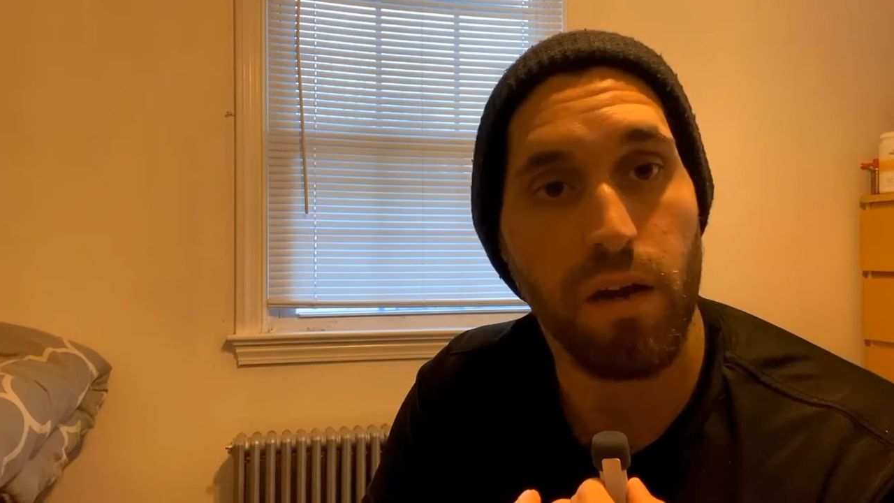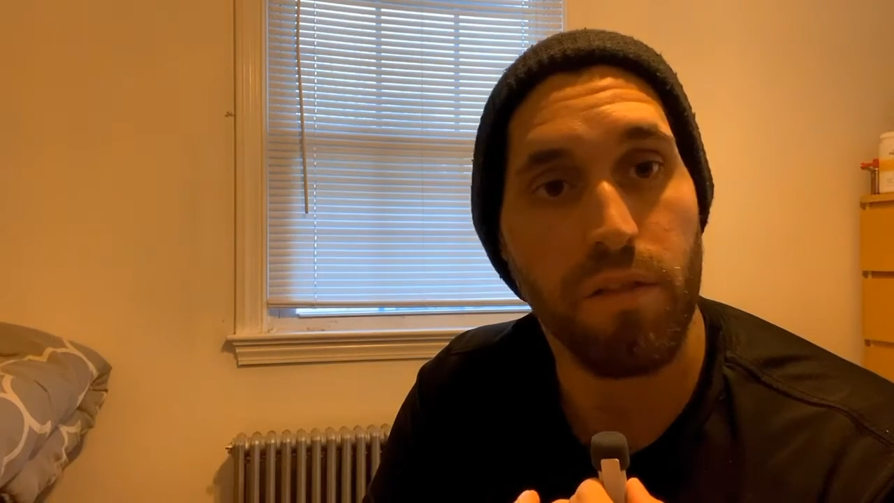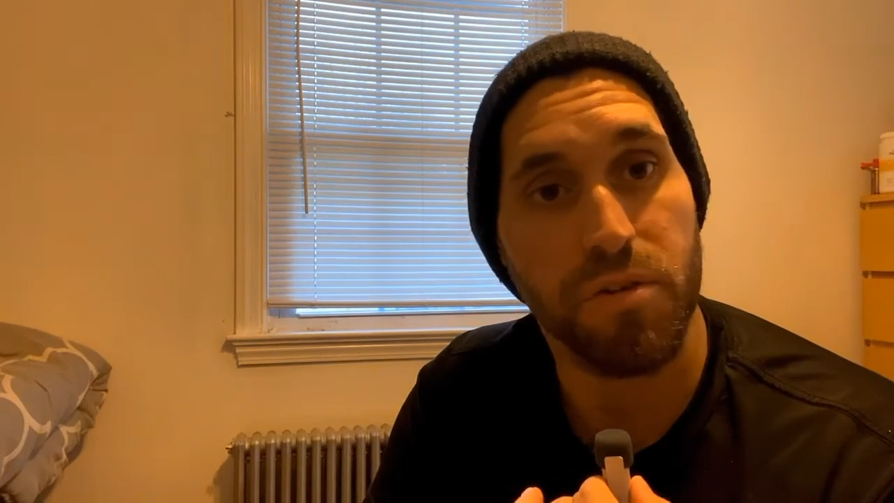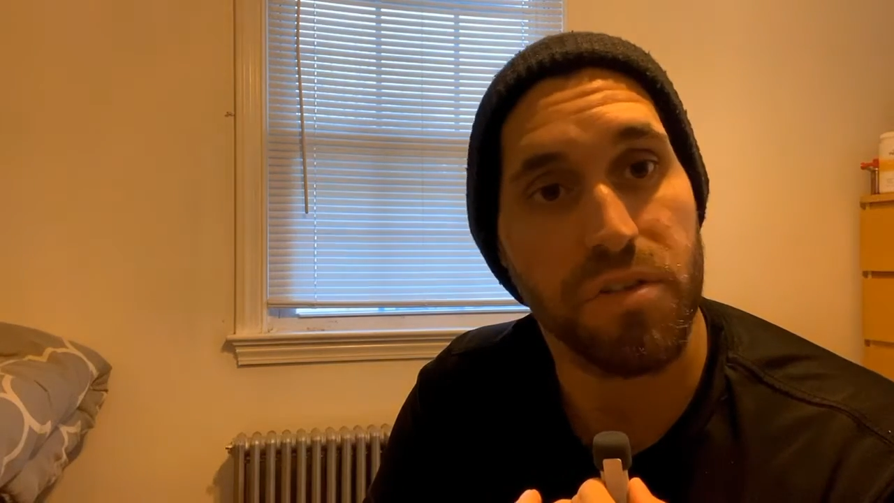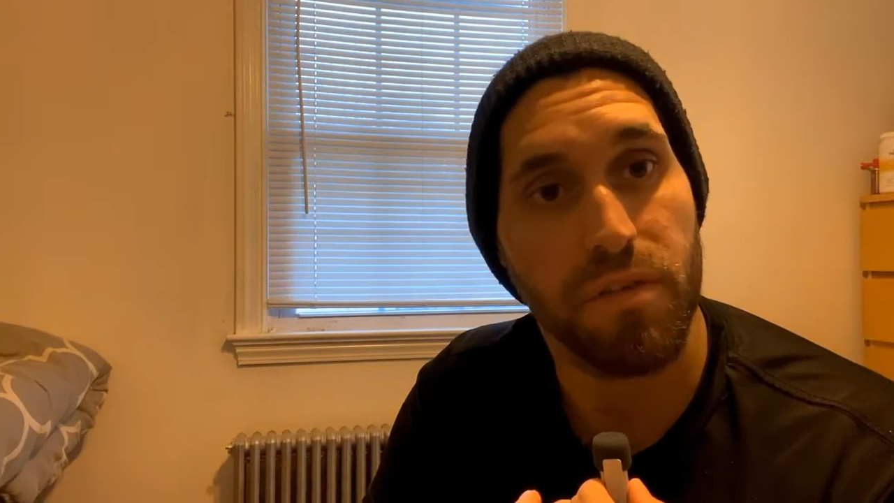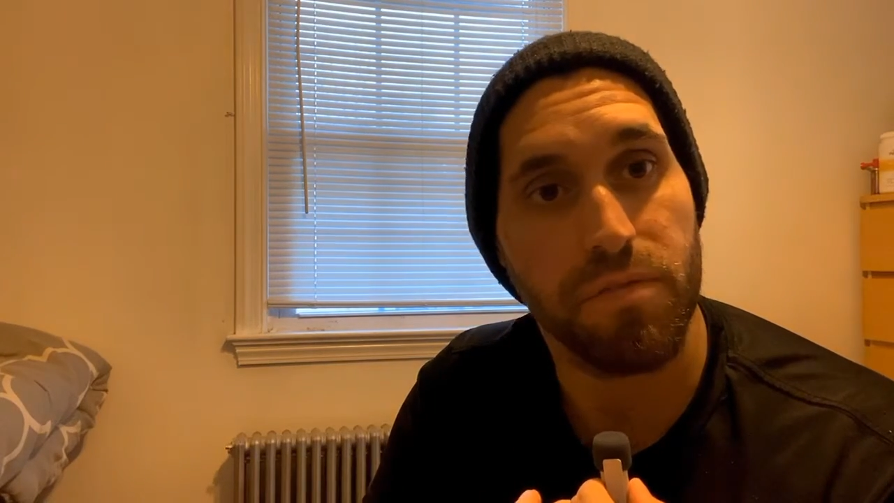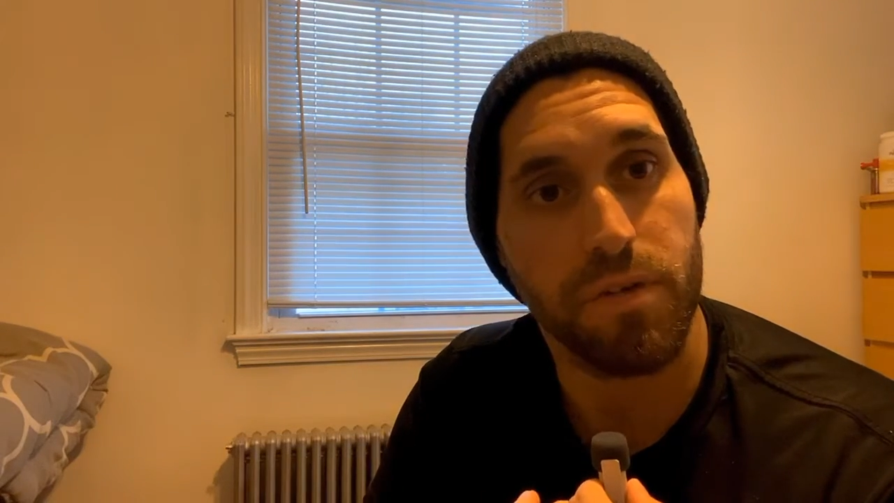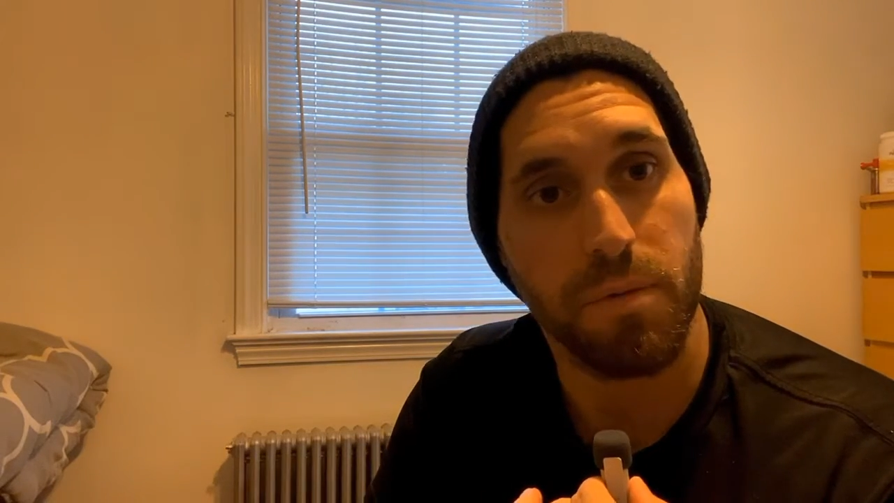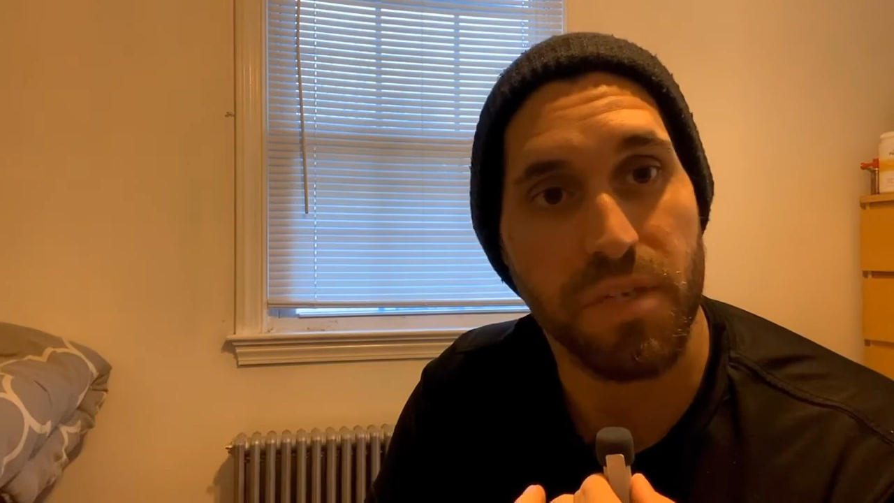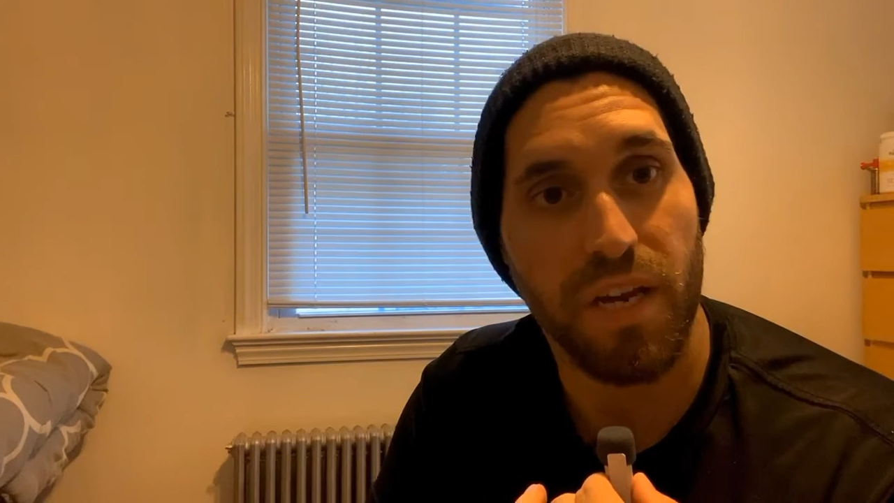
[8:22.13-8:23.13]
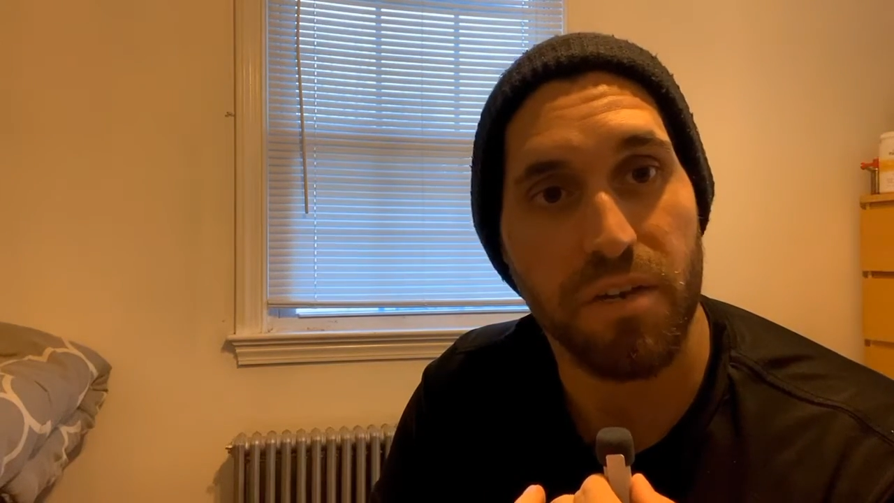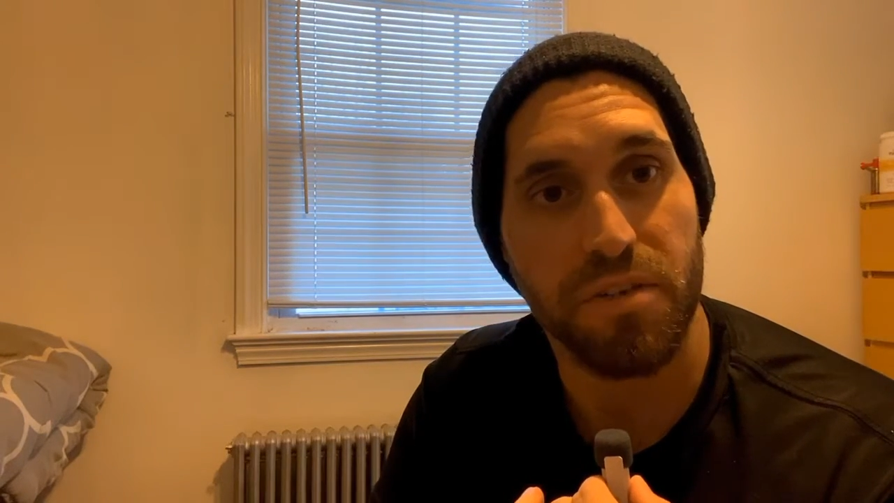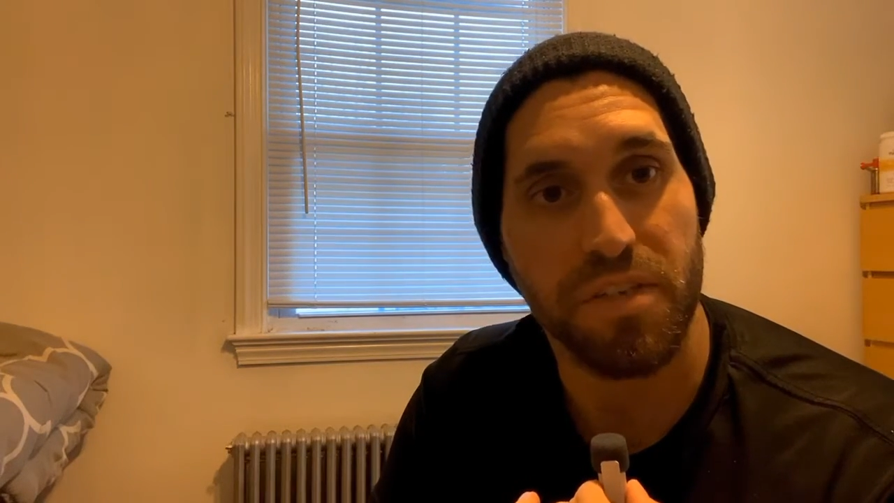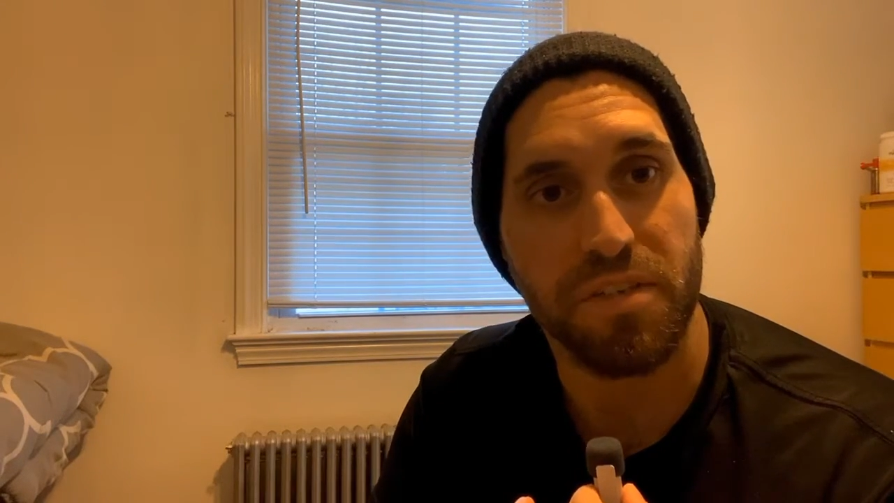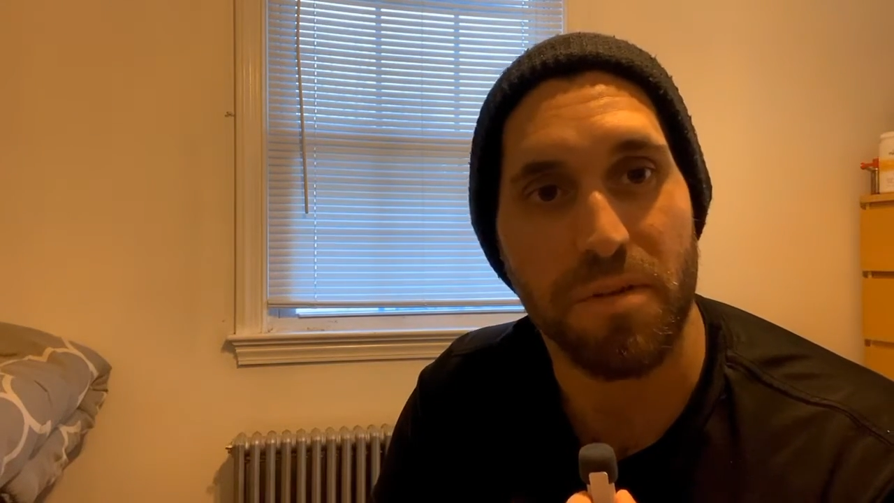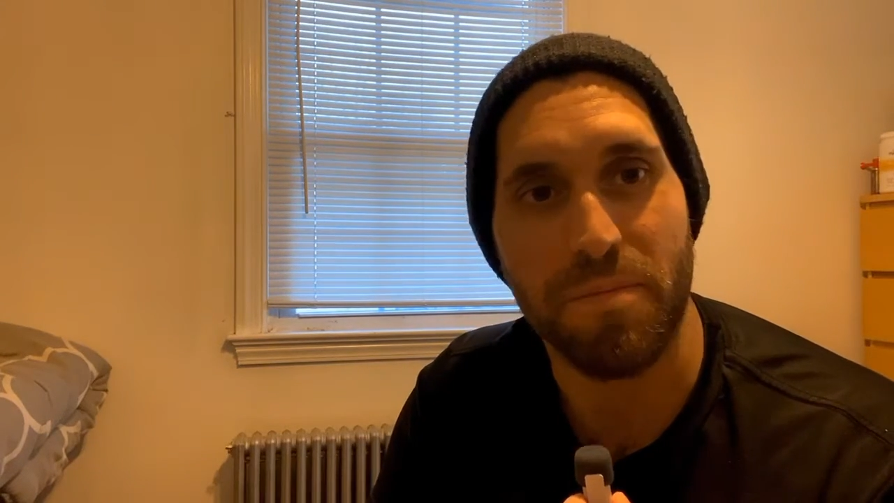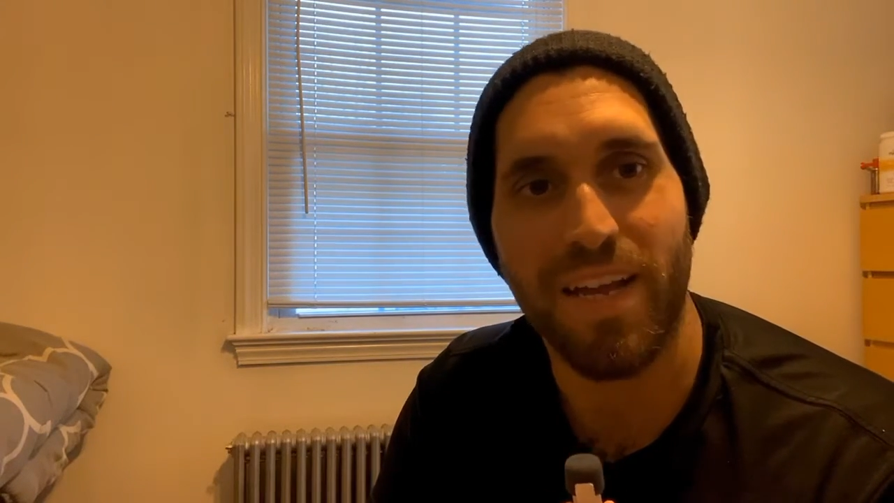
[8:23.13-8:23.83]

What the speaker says: other stuff comes out of your system.